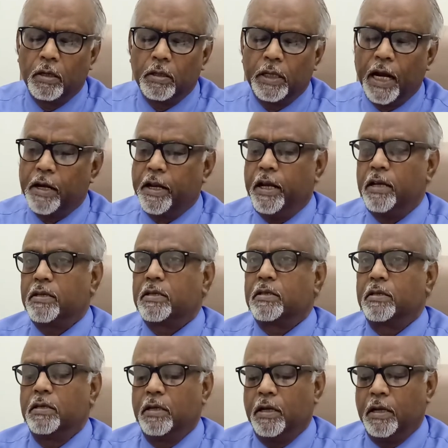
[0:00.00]
That
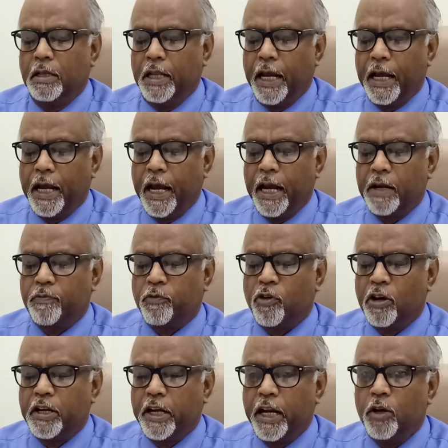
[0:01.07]
is, they get
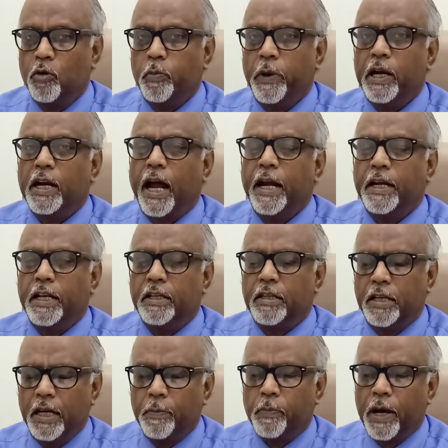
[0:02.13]
40 rupee
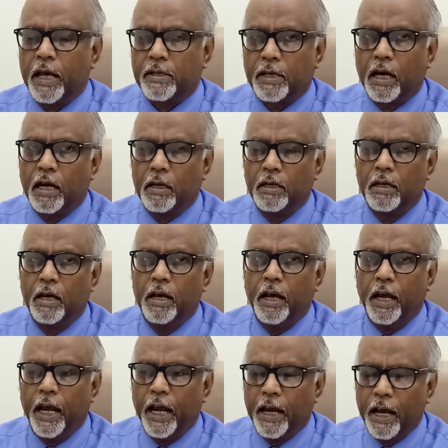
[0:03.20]
93 paisa
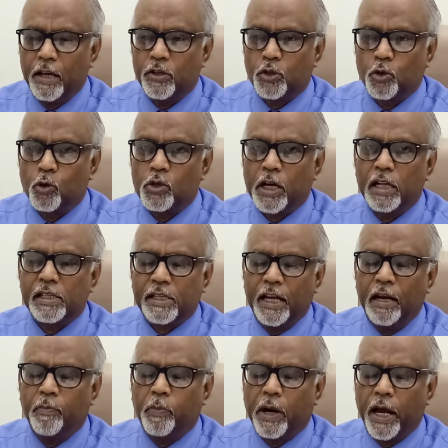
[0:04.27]
against total
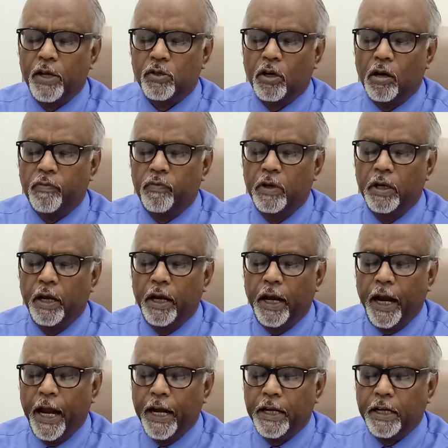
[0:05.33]
sale price of
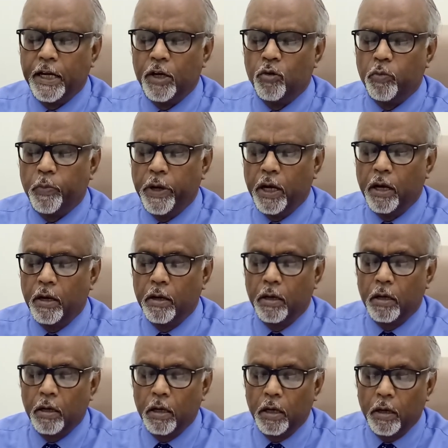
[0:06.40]
80 rupee
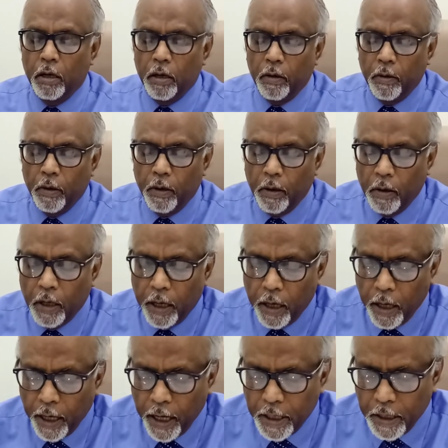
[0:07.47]

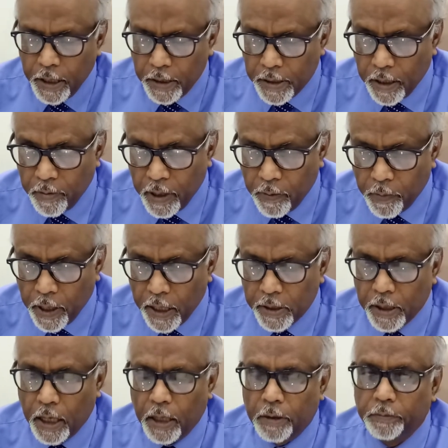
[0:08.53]
87
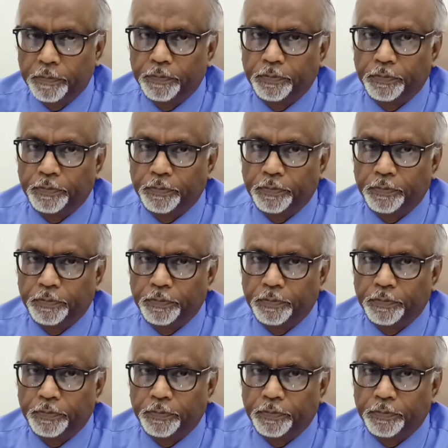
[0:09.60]
paisa.